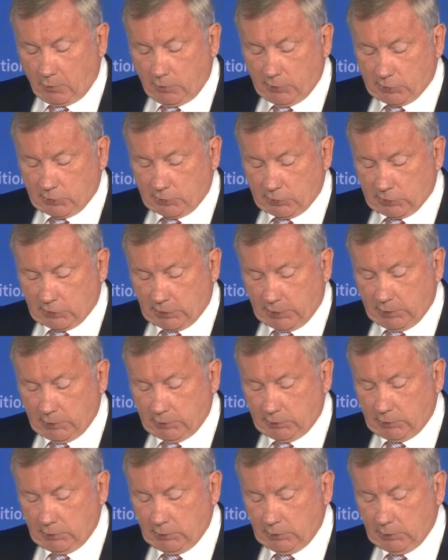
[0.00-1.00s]
our
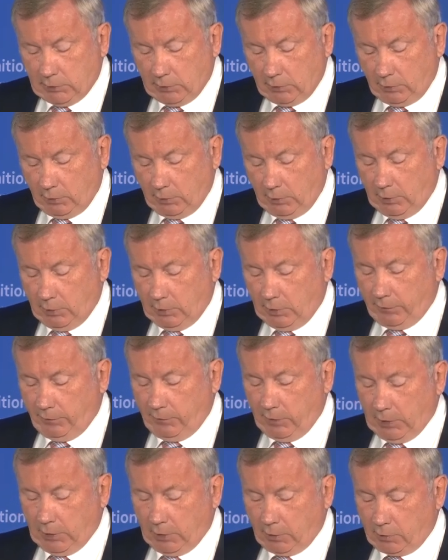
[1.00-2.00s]
society,
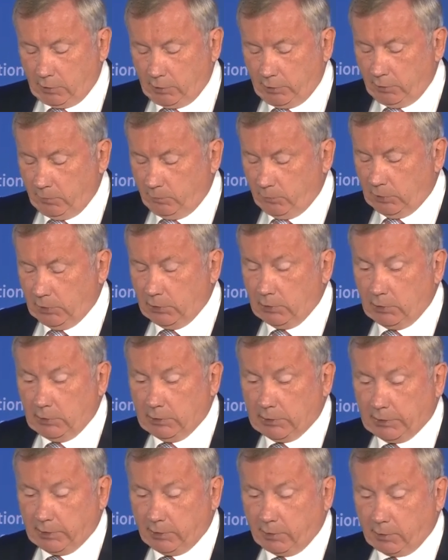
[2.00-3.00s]
and the economy
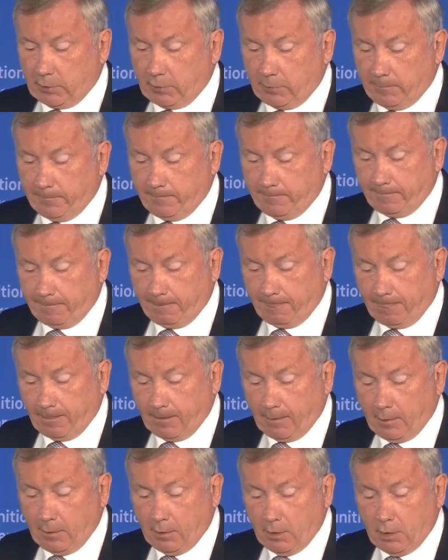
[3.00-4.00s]
alike.
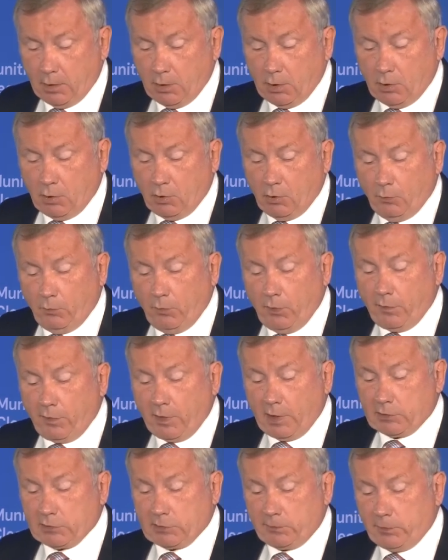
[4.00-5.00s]
We
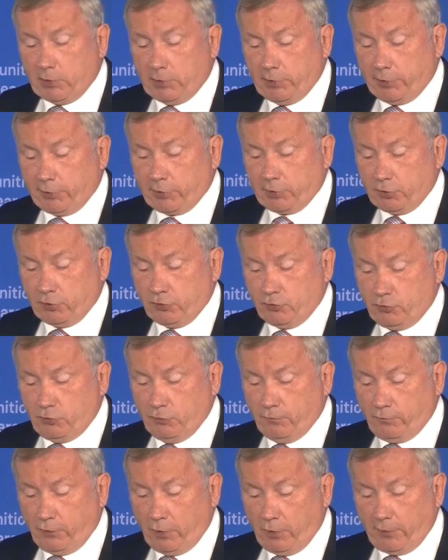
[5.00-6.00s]
thus want
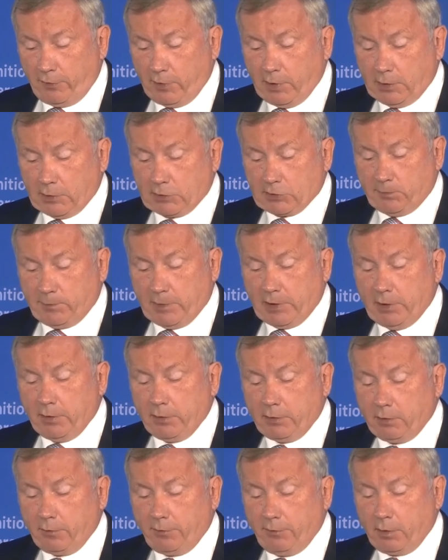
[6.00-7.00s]
to further
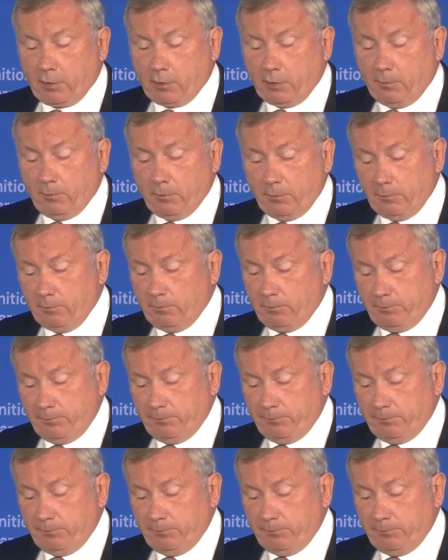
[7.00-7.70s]
expand the com